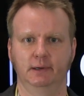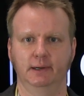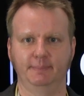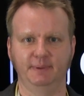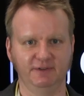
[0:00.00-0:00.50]

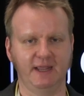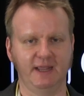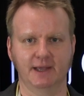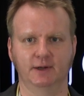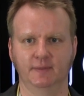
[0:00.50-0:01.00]
a beefy
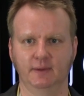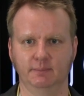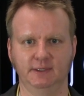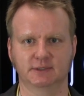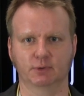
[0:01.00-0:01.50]
add-on that
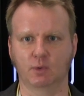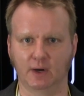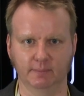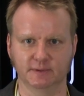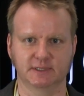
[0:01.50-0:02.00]
meets
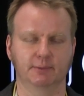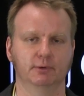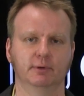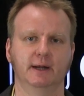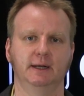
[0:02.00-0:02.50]
requirements that we're
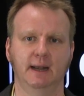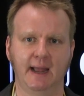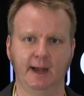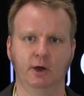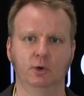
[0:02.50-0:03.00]
writing
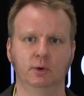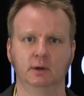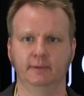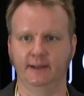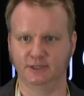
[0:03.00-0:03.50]
now,
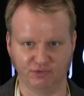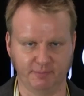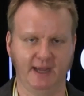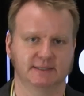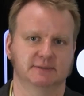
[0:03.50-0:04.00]
and you've
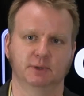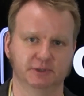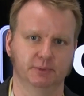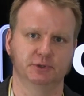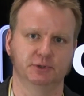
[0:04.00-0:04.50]
passed this
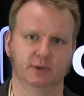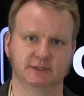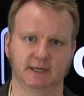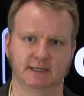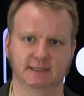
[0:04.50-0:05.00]
multiple choice
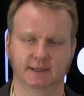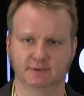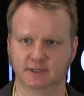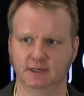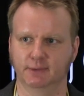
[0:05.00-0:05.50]
test. I don't
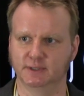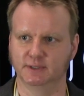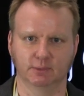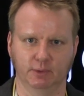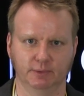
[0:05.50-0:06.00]
see any
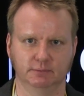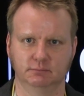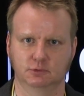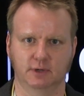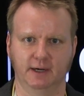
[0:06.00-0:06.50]
reason that we would
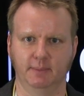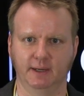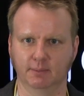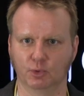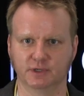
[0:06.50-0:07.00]
try to make
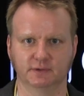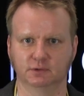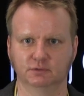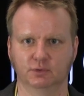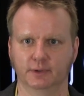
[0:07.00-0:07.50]
it more
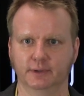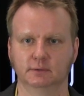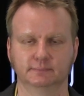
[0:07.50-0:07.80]
difficult for you.